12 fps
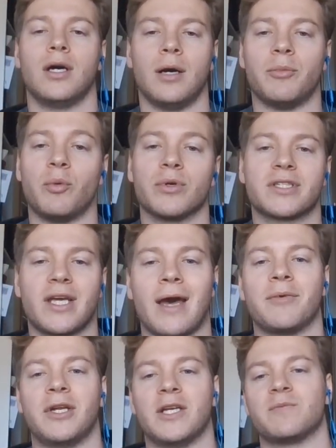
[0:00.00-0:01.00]
But what's
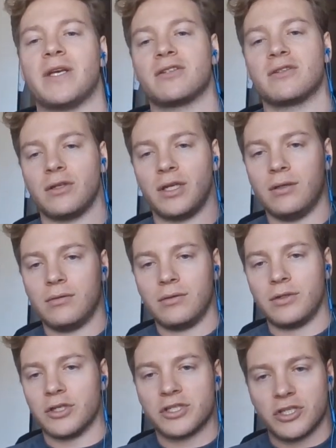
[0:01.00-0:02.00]
happening is basically
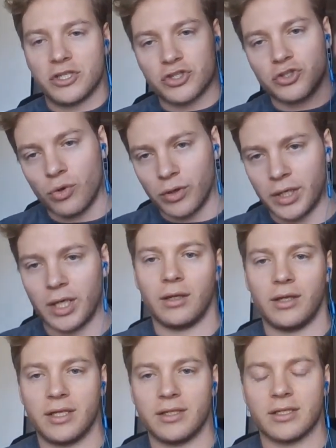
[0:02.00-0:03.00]
they're just
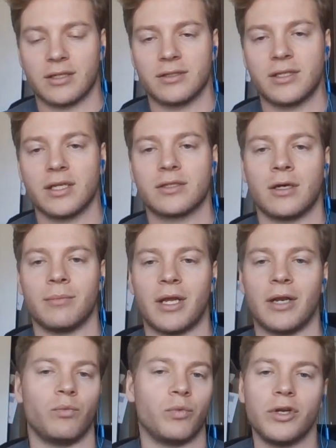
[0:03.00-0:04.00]
destroying the existing system,
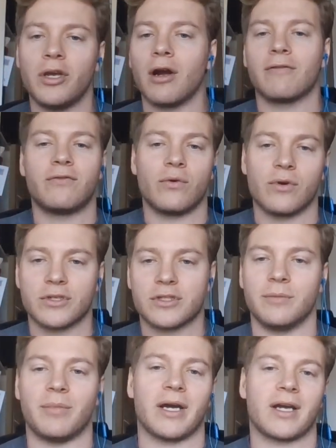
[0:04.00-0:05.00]
and we are forced
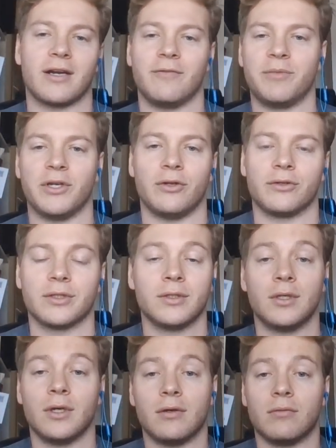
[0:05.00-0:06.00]
to kind of build
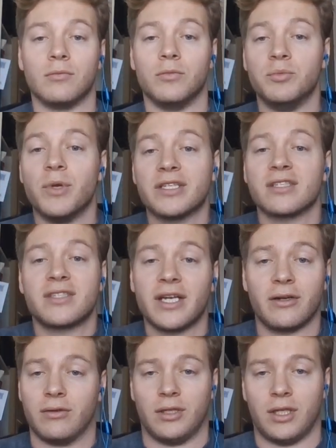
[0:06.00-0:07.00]

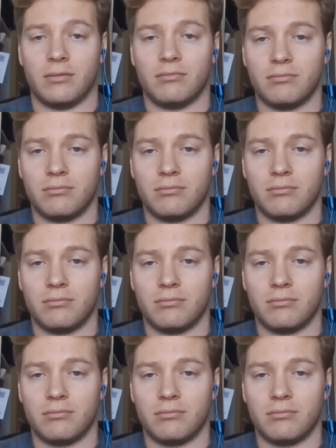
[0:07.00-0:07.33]
necessarily